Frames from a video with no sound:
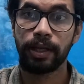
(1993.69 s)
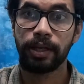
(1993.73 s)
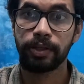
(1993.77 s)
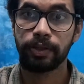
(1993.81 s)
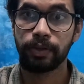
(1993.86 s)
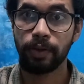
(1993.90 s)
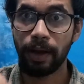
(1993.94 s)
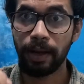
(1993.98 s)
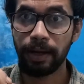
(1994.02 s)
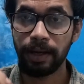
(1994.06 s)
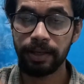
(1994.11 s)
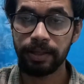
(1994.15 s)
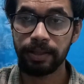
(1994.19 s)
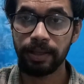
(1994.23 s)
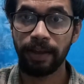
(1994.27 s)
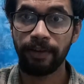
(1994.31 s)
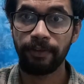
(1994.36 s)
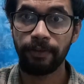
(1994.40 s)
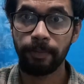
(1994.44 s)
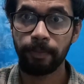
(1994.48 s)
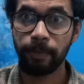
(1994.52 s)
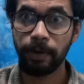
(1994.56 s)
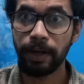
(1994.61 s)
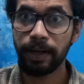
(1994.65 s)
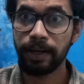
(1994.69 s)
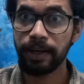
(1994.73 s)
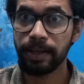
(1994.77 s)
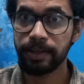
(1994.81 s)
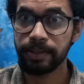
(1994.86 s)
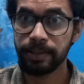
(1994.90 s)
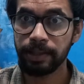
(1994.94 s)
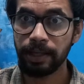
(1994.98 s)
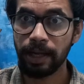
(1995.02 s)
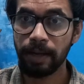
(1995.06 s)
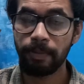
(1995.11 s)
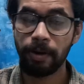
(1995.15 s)
So unless if a bullet
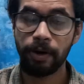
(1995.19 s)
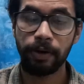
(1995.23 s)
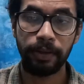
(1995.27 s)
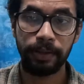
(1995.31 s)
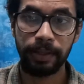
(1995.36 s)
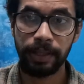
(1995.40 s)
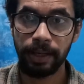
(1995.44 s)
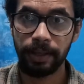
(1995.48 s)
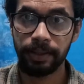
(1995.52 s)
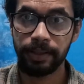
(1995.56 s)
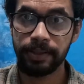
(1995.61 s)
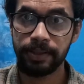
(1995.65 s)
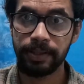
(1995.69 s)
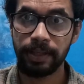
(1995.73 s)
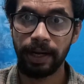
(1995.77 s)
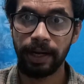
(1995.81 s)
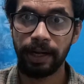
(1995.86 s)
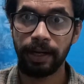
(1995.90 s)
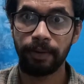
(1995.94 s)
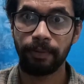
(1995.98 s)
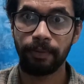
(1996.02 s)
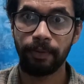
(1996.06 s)
doesn't come out on the other side,